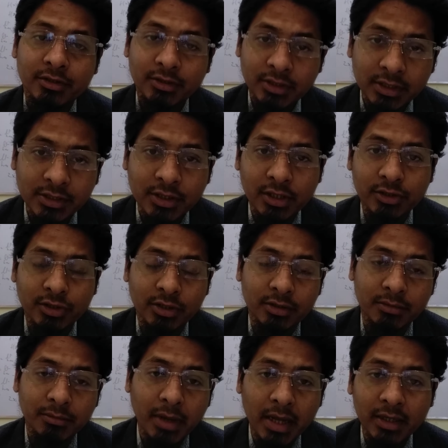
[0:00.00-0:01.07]
Yes,
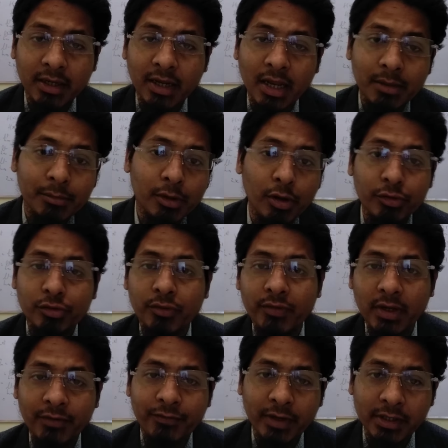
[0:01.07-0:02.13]
children, man and animal also
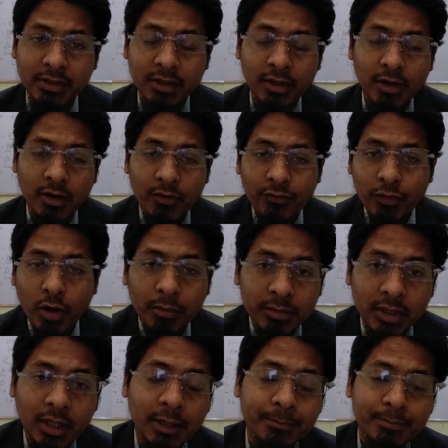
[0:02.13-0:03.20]
will affect from
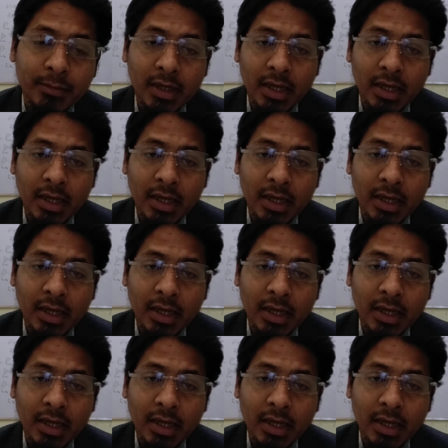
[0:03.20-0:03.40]
the